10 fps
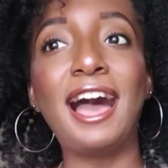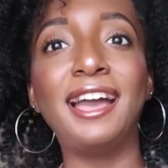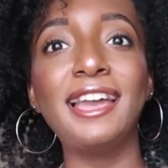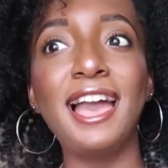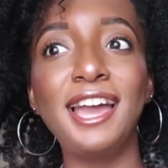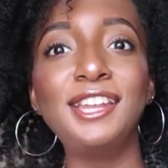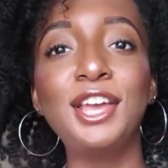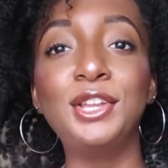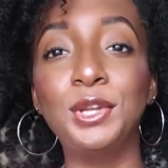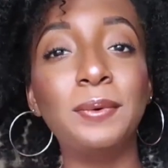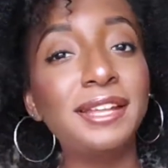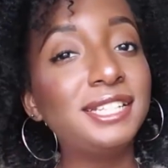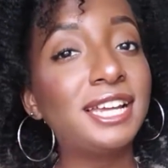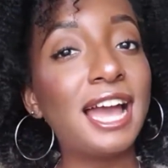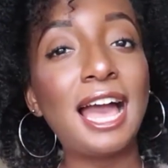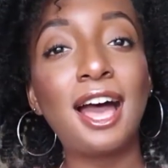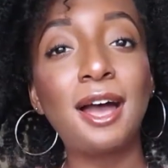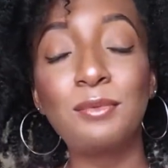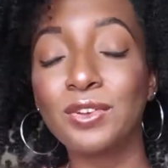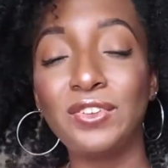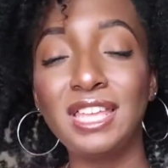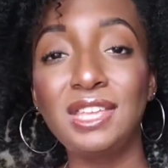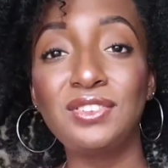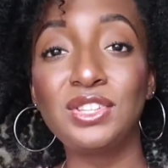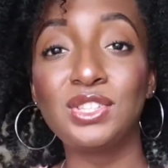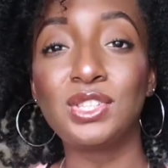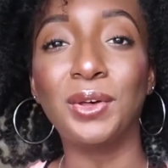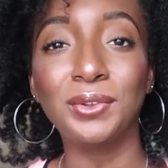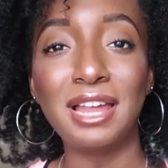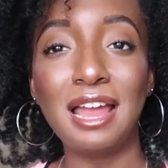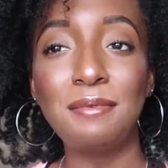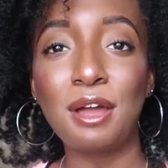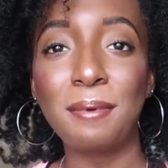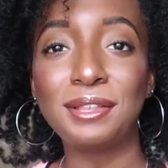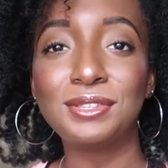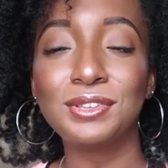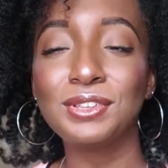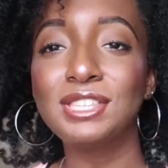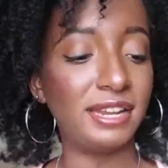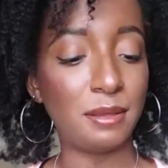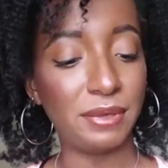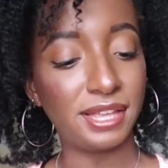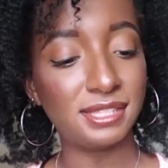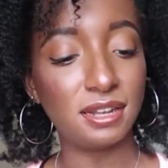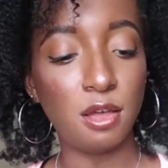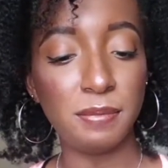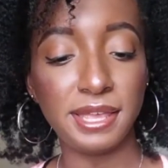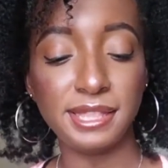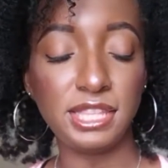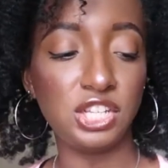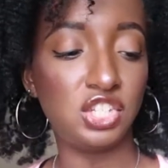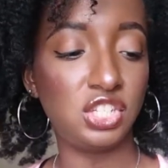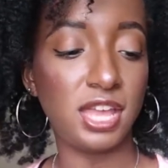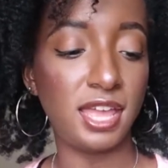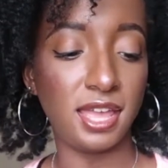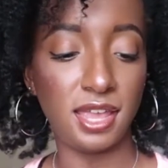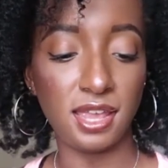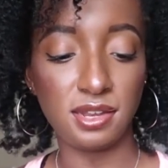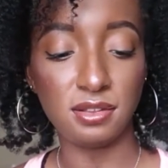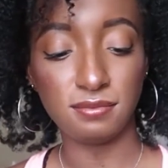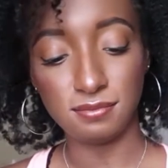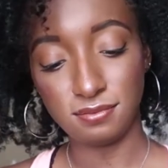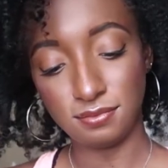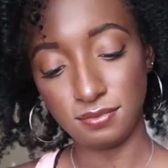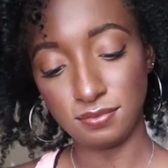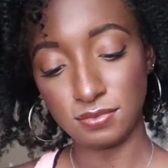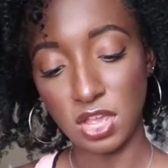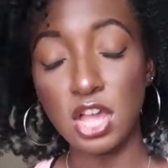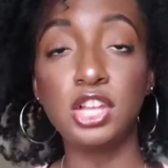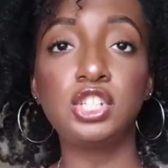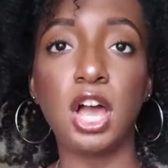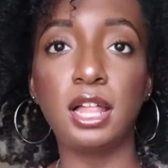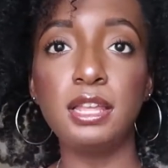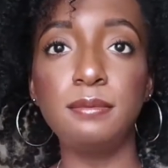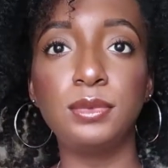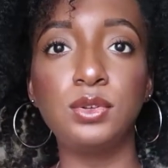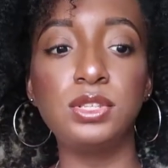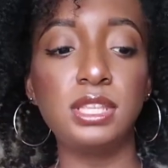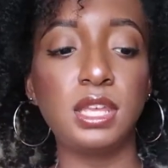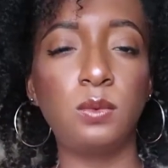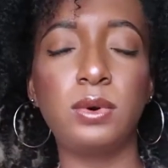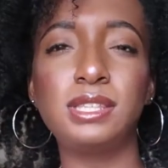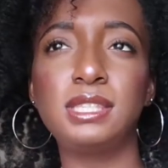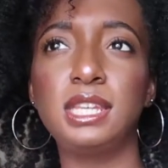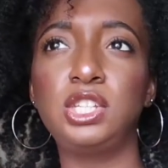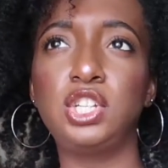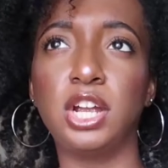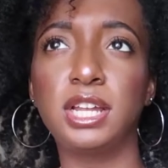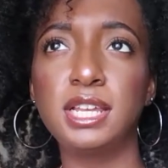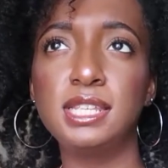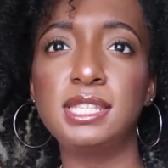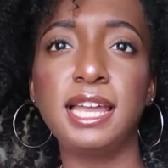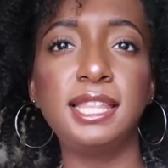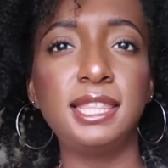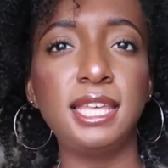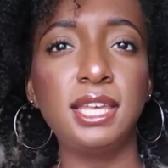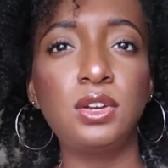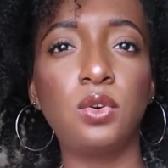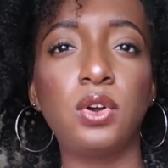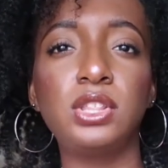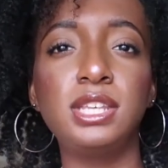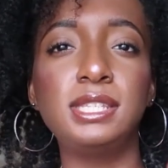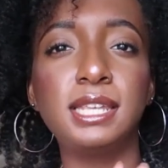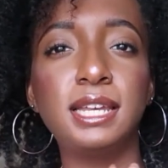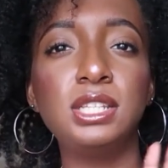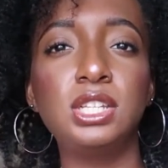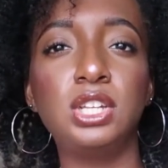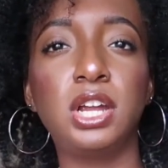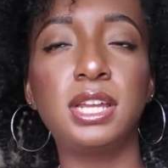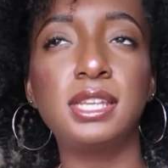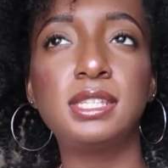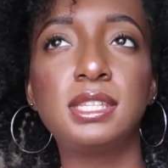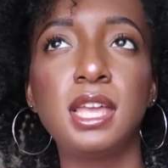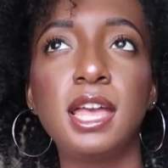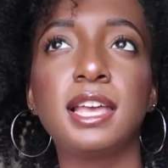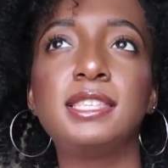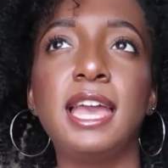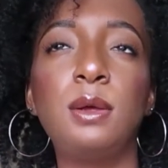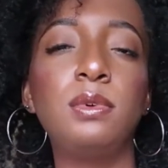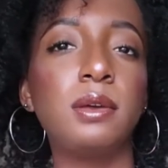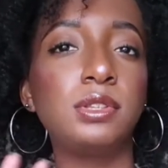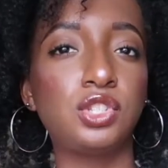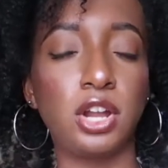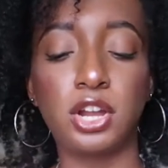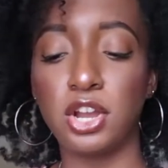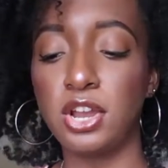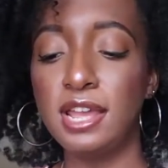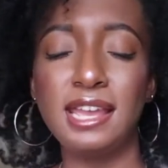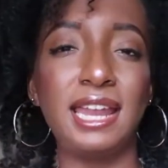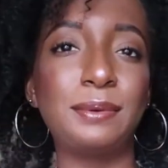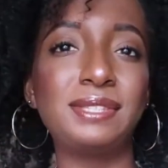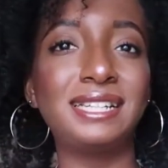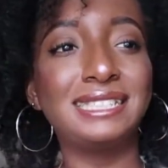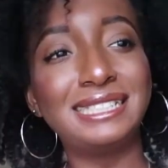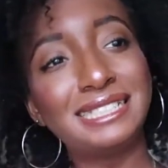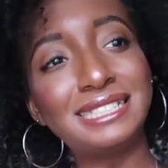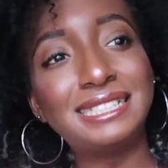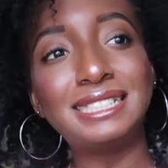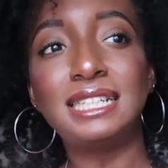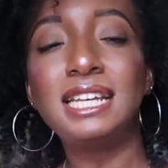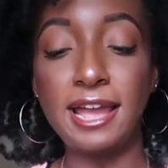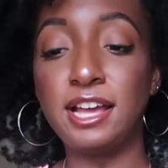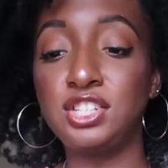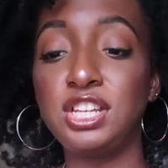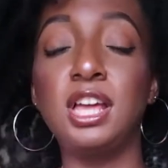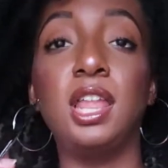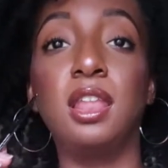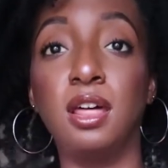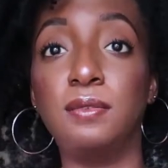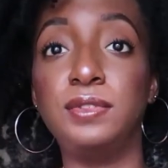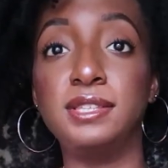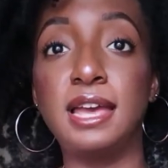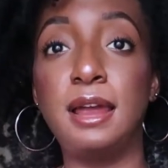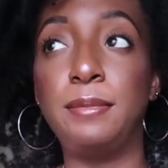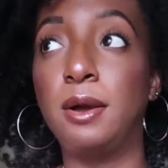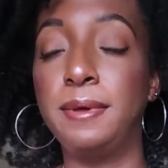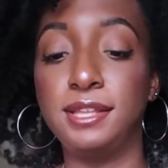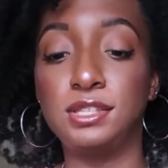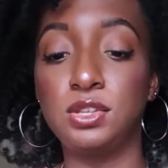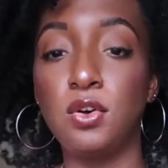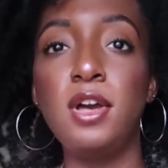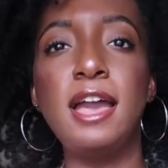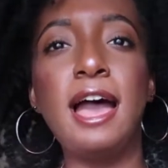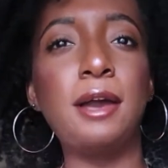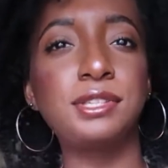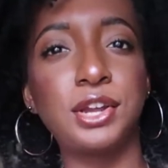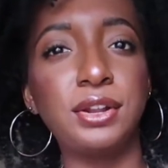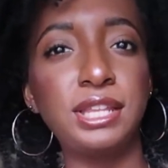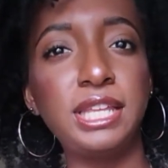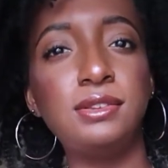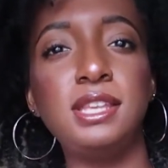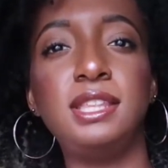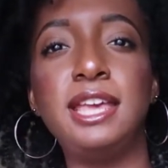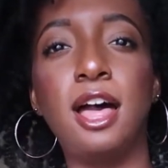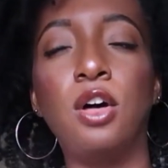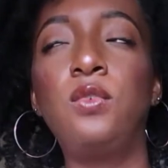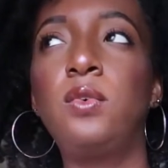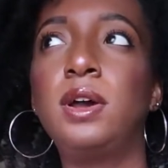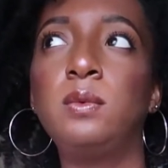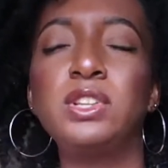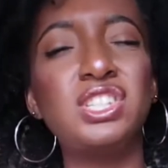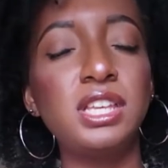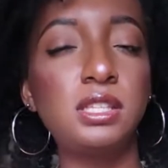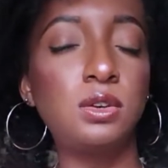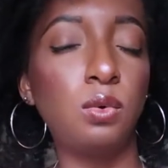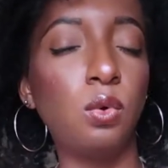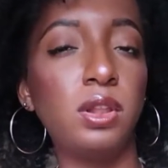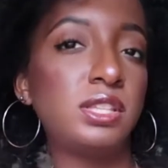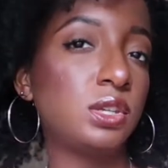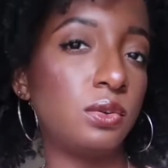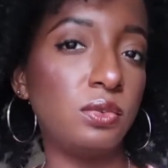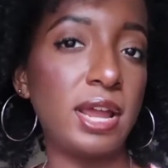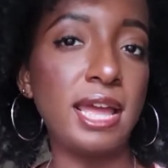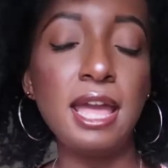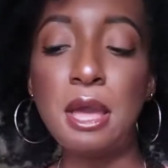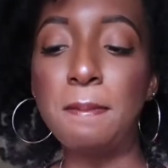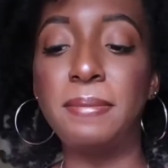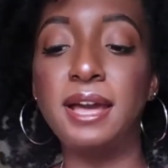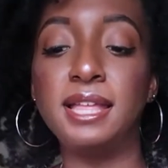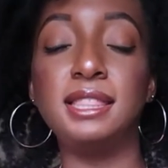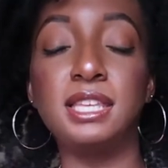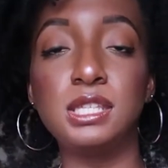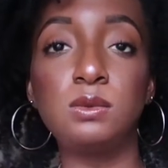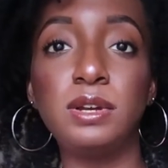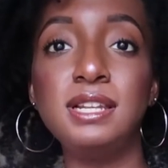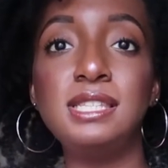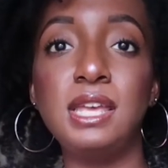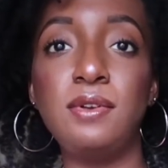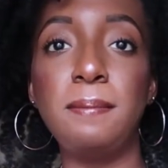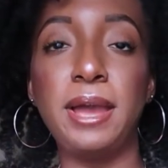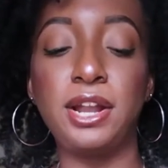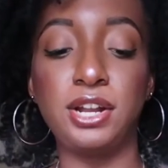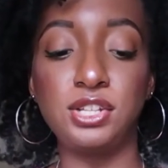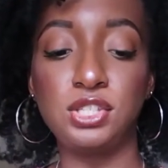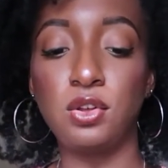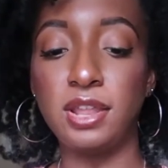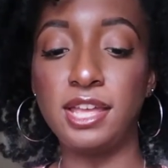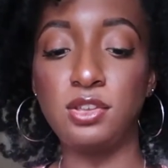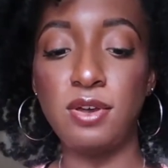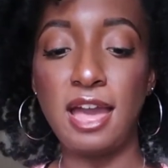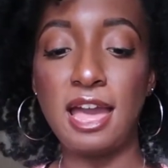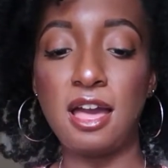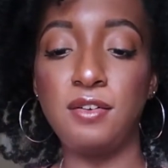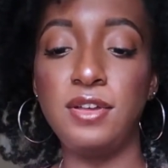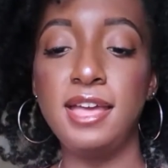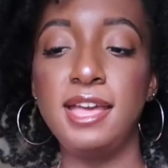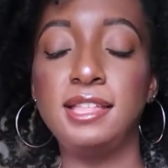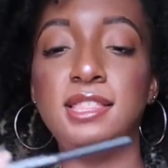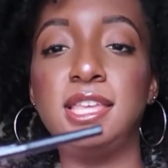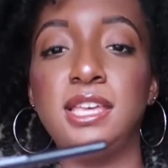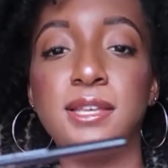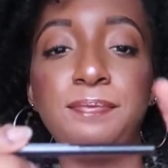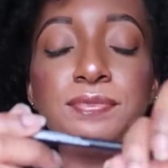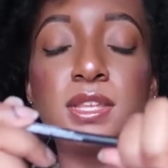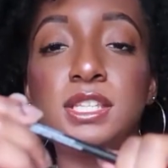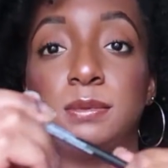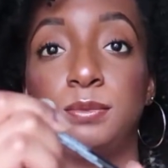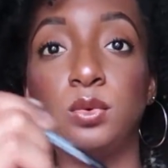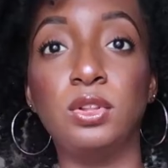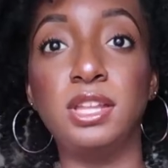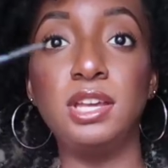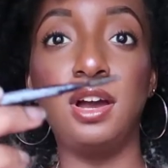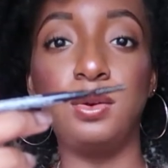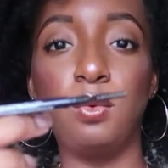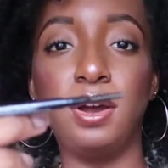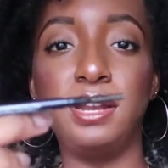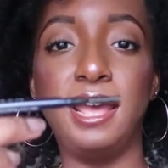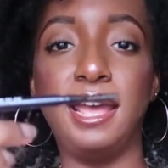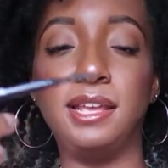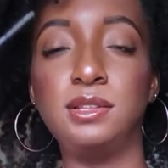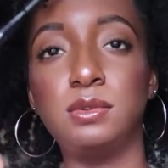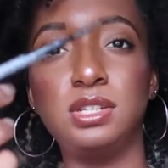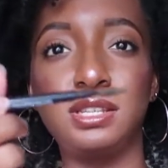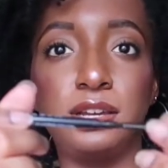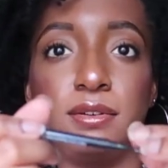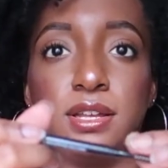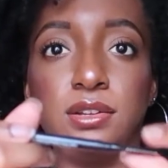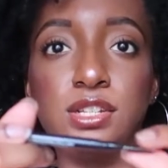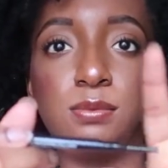I had no idea Morphe even sold eyebrow pencils, and I picked it up in the shade Chocolate Mousse. It was the darkest, I think, or the second to darkest, because they had one that was darker, and I was like, I actually love this eyebrow pencil. I was currently using the e.l.f. one, which is cool, it's great, but this one is even better. So like, you have the spoolie on one end, which is like a regular